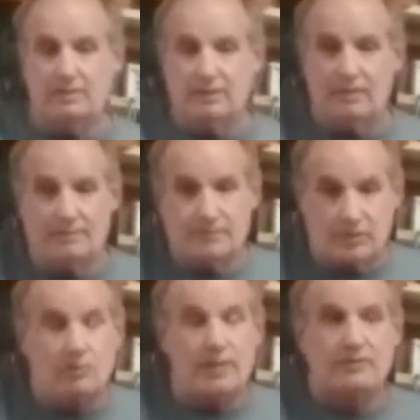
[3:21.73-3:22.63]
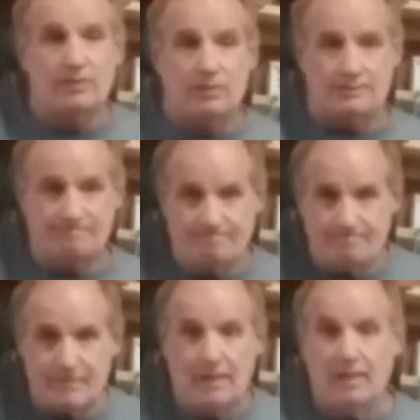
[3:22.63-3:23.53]
and good way to do
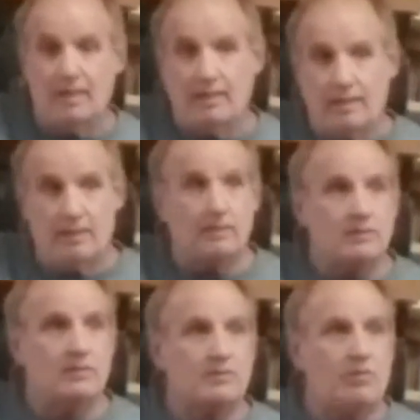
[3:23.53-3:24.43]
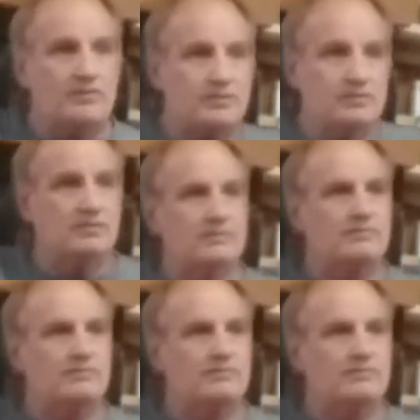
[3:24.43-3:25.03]
it. Any question?